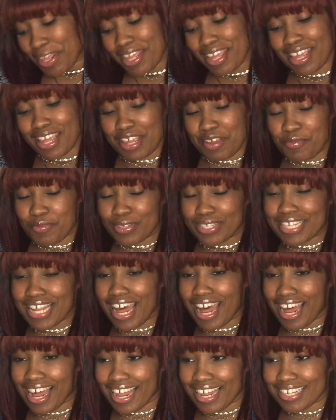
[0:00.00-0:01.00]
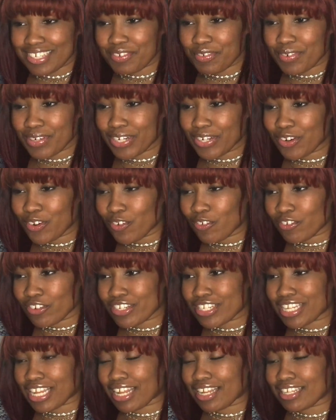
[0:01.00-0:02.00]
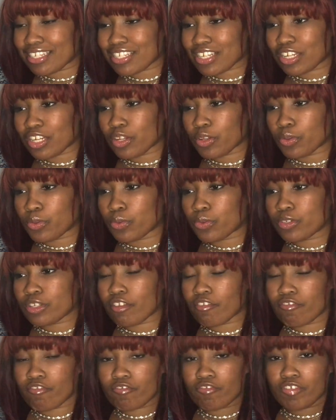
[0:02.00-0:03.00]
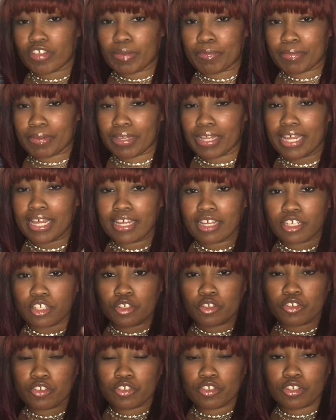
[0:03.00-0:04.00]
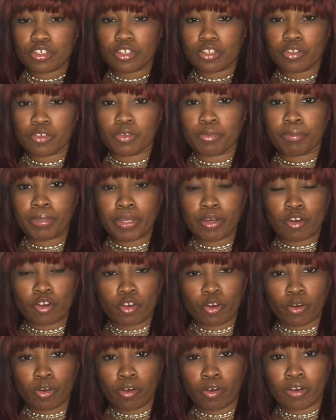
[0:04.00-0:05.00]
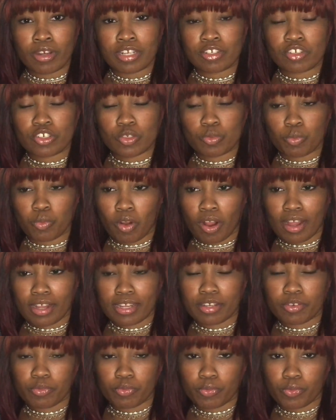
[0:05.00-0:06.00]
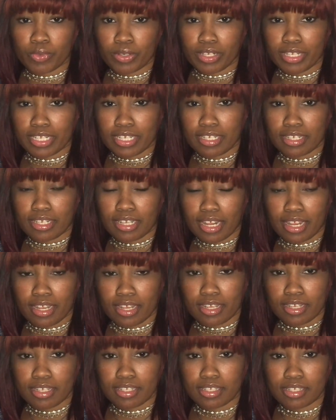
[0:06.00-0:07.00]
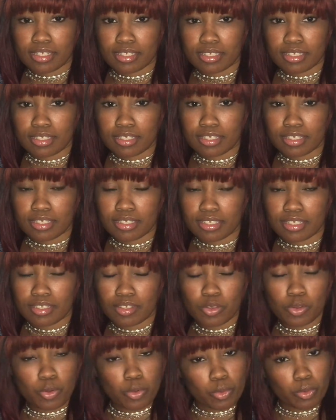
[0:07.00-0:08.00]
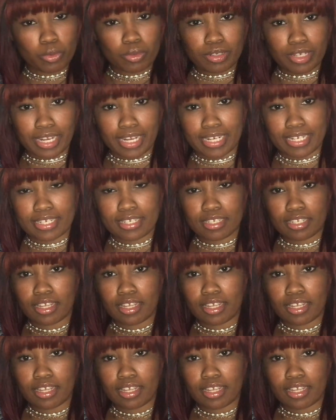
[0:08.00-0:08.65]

It was hot to wear oversized clothes. You could be a girl and just rock it really like cool like.